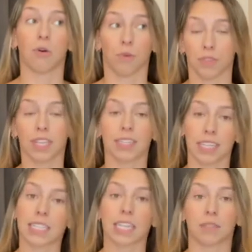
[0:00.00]
only
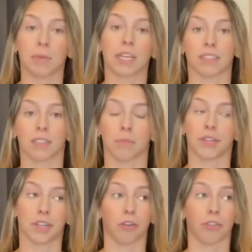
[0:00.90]
think that's because of the
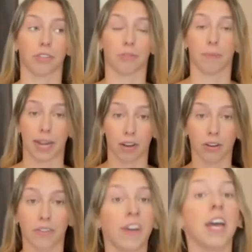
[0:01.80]
material that they're made out
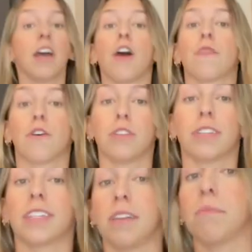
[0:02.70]
of. They're the
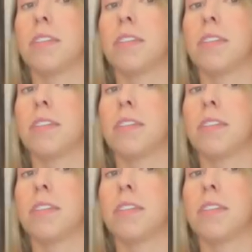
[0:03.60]
same